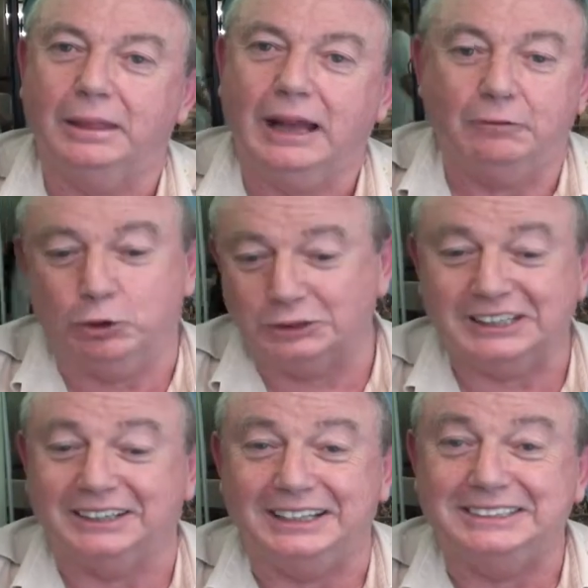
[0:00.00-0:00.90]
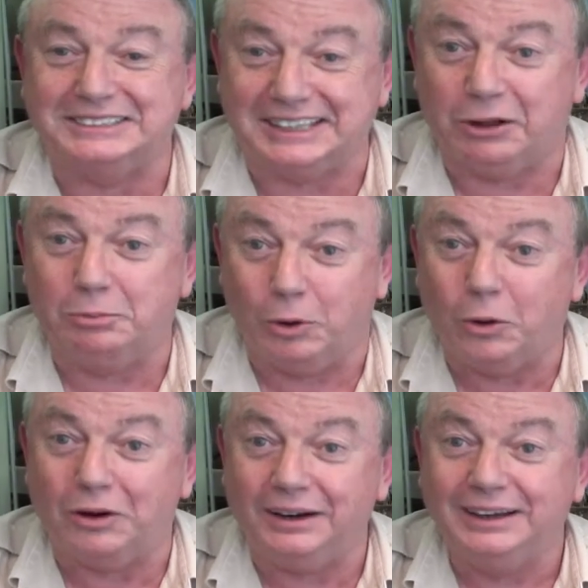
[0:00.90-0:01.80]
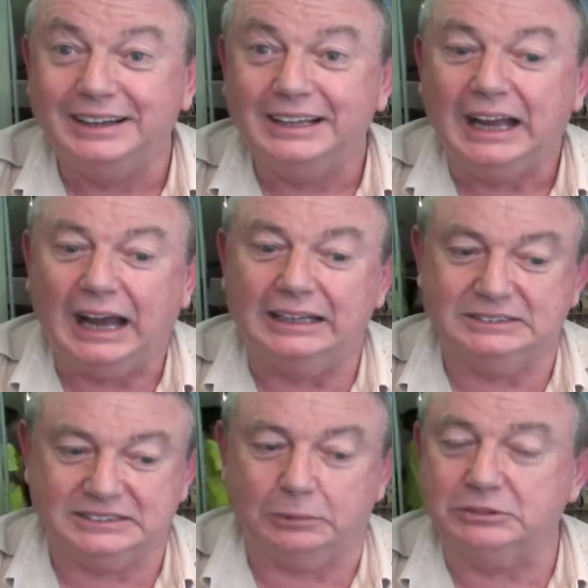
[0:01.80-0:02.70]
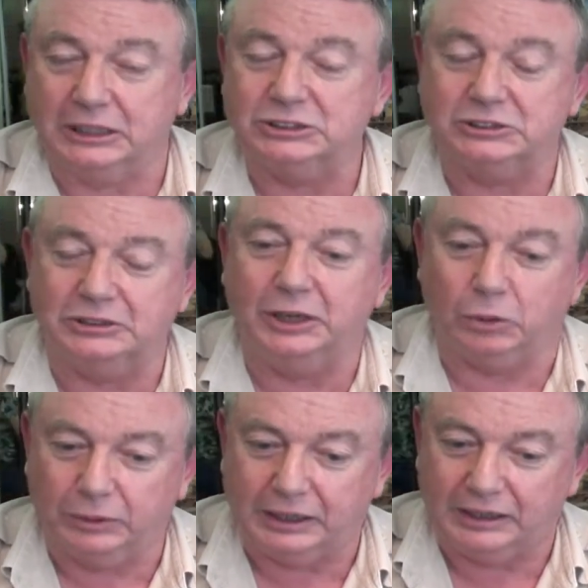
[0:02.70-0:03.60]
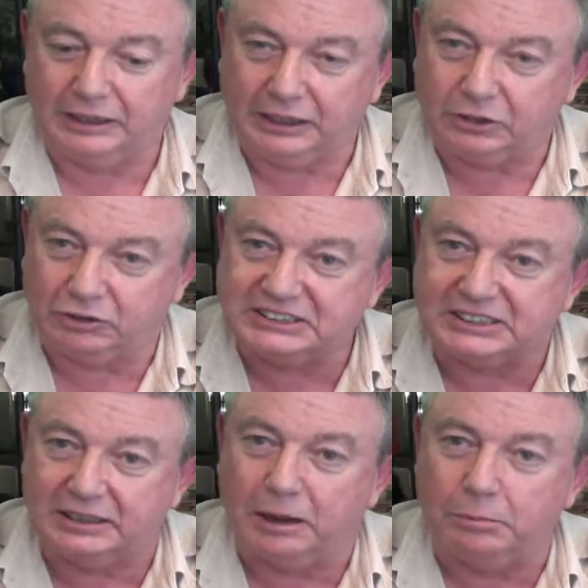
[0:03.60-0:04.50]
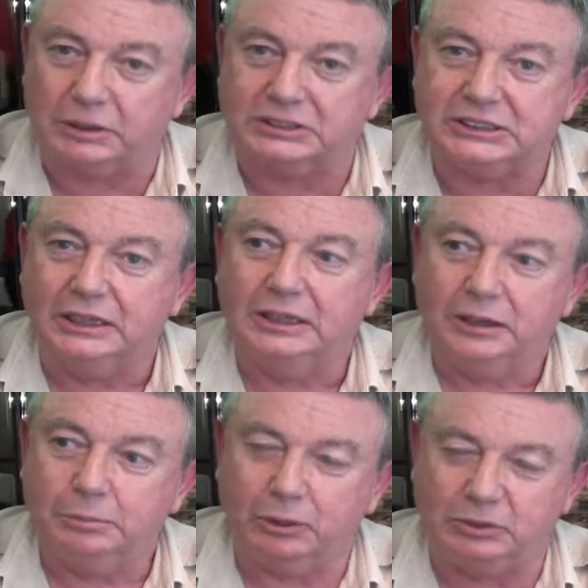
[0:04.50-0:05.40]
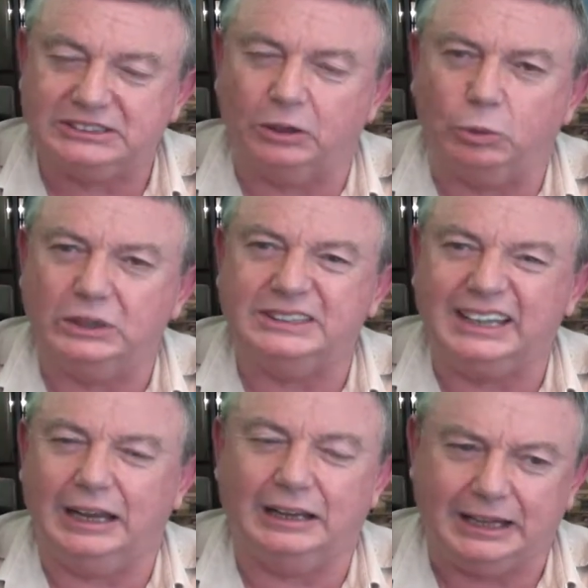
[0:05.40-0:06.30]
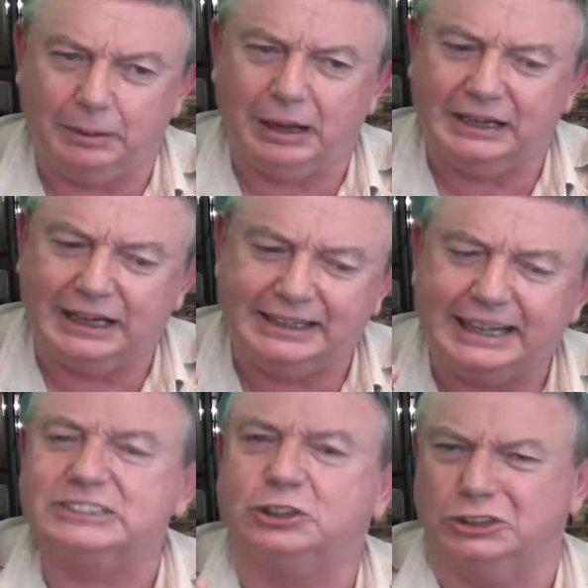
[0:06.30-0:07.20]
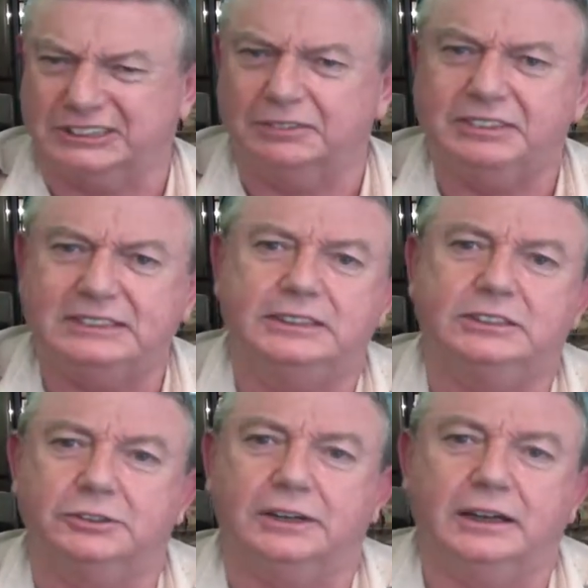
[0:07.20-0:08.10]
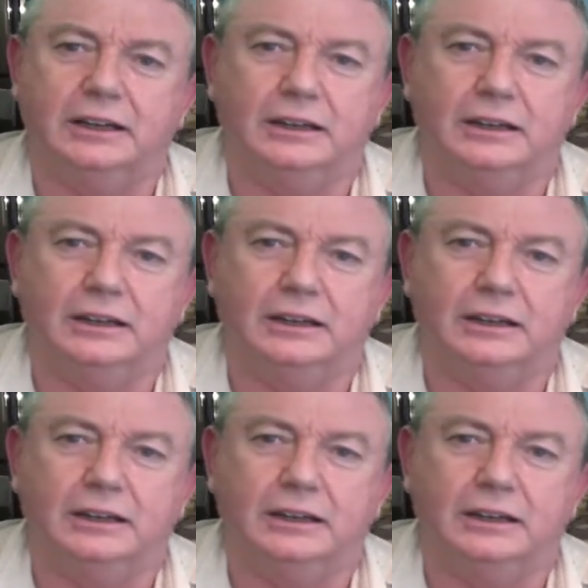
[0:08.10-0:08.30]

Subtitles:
Of course, I'd like to sell more, and sometimes we can increase the numbers, but we still want to keep an exclusivity to it.